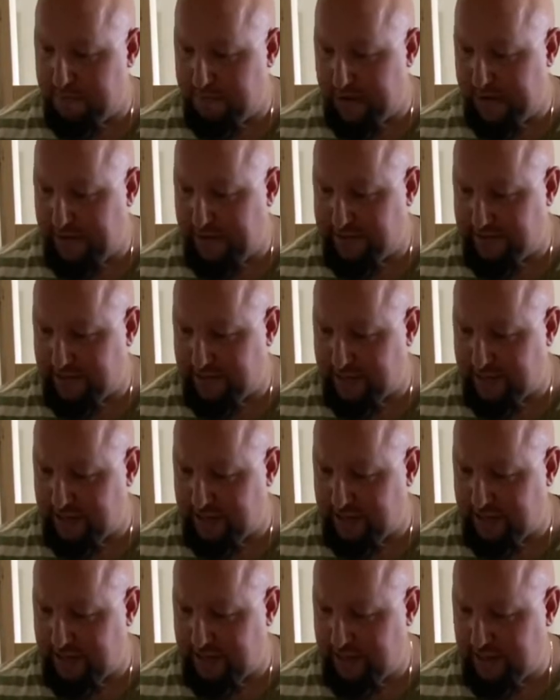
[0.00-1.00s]

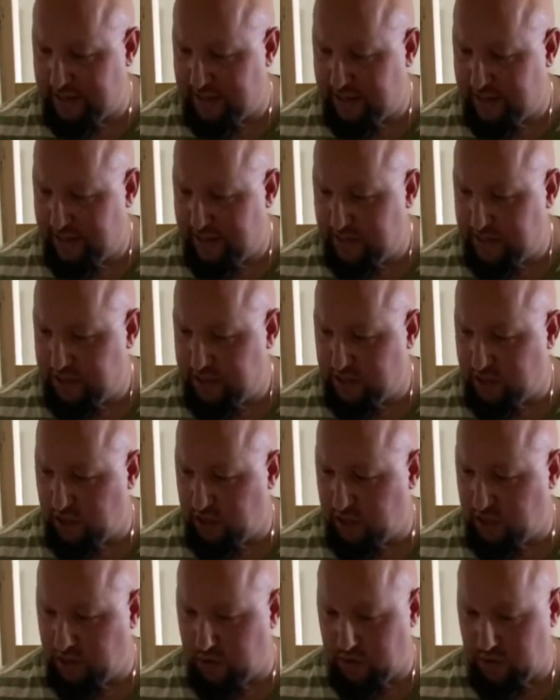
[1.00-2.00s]
basically
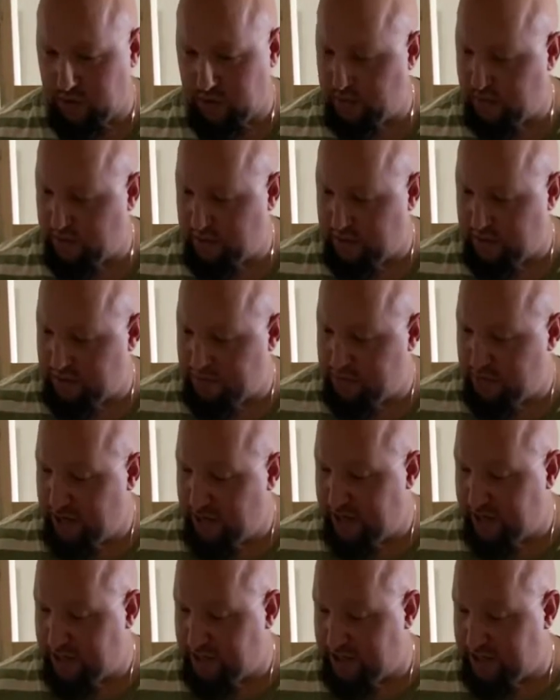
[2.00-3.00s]
so the
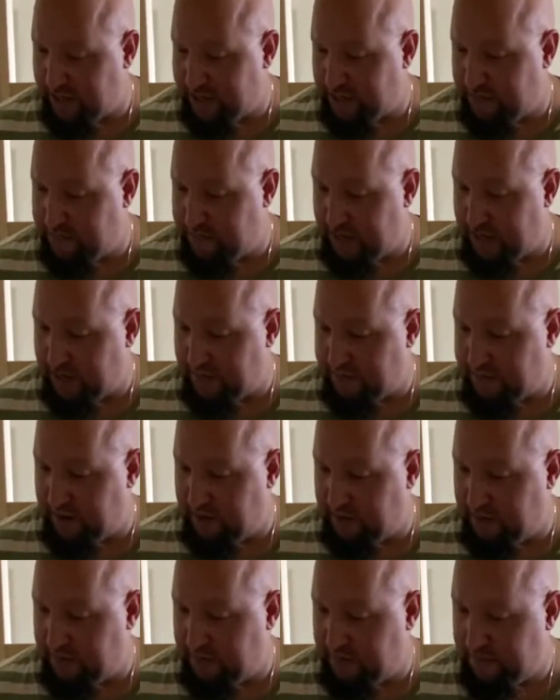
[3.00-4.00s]
brush doesn't pick up
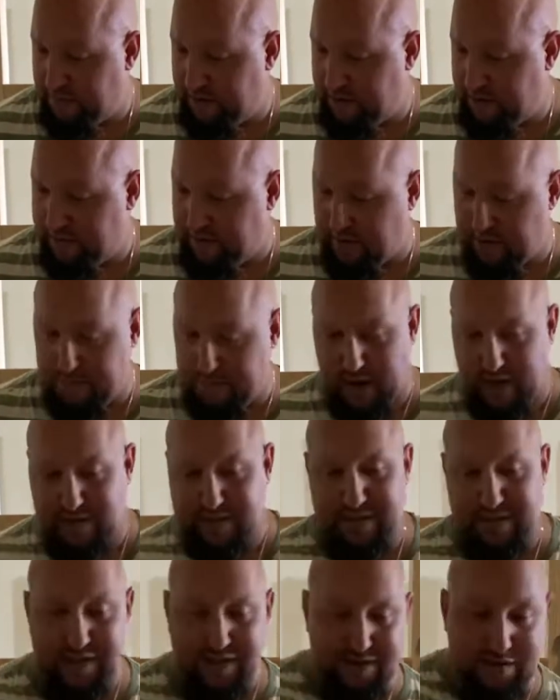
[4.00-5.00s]
any of the
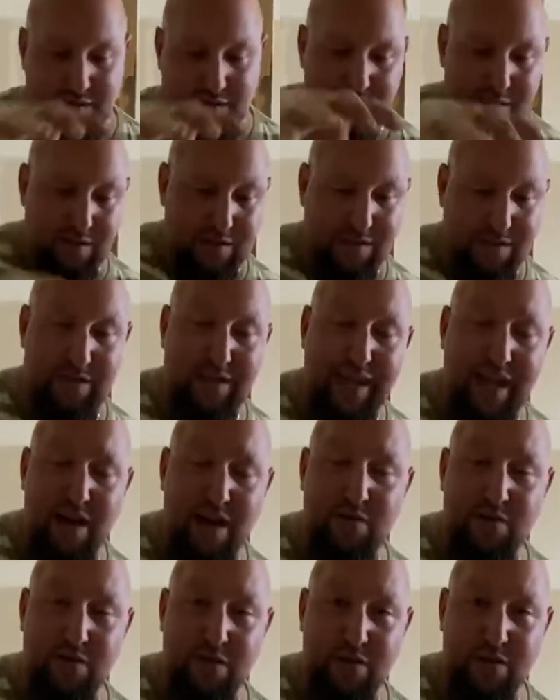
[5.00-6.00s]
epoxy that's on
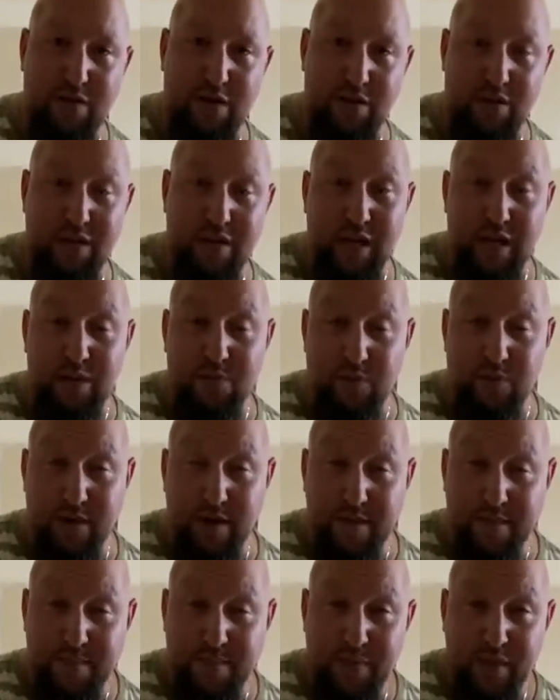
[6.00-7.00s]
the cutting board.
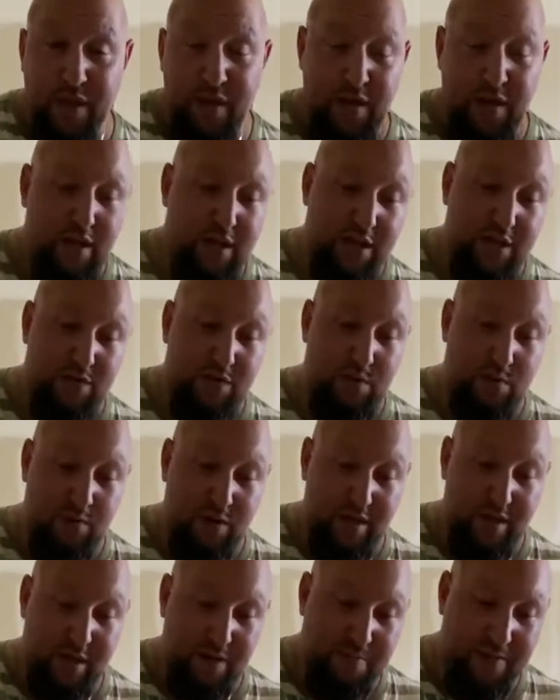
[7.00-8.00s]
Because we
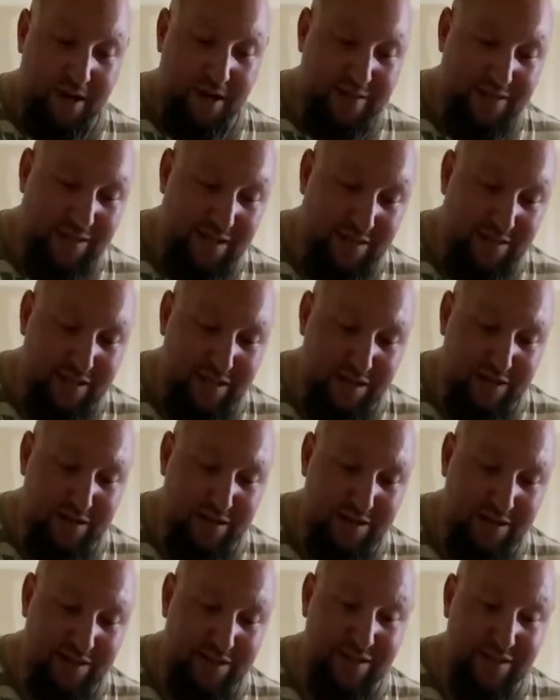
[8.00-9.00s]
want the epoxy that's
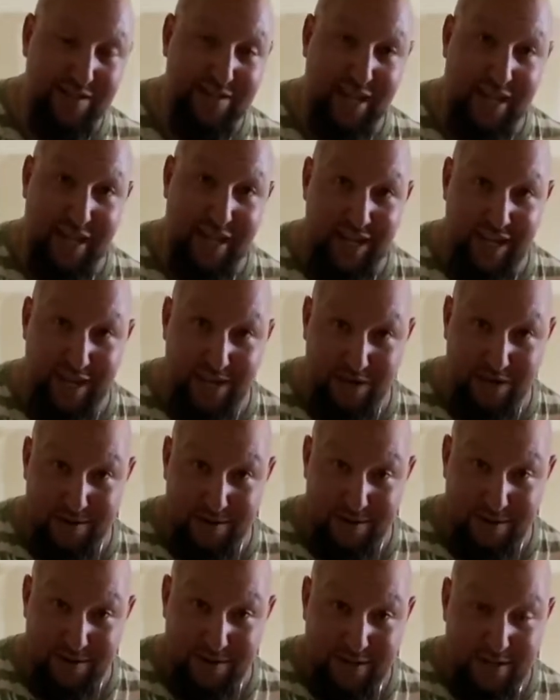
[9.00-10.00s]
here to stay here.
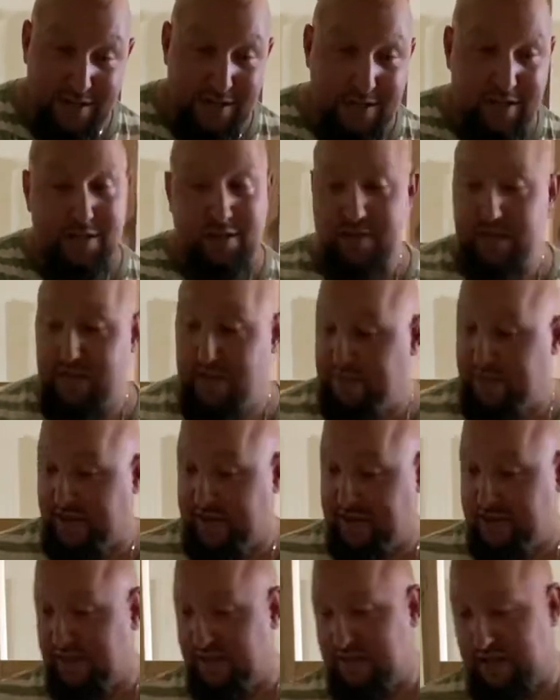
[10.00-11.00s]
The
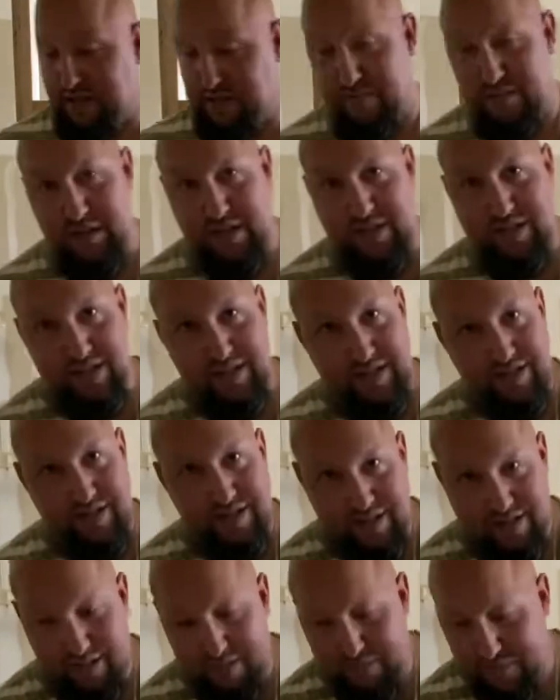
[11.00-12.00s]
epoxy that's on the brush is gonna
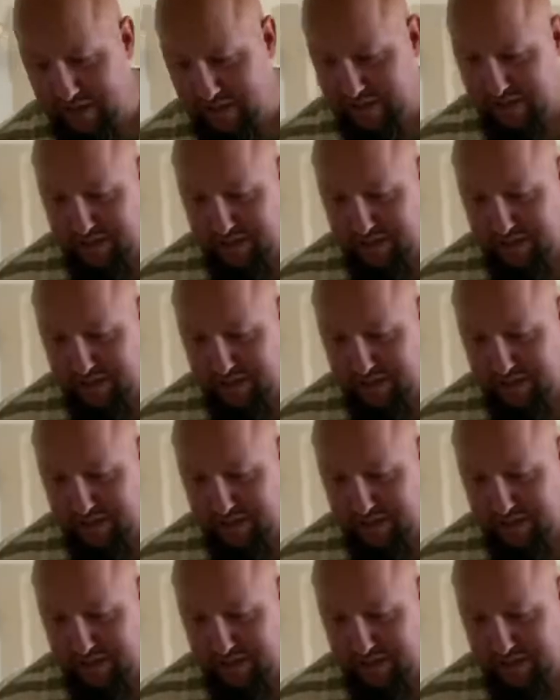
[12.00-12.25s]
stay on the brush.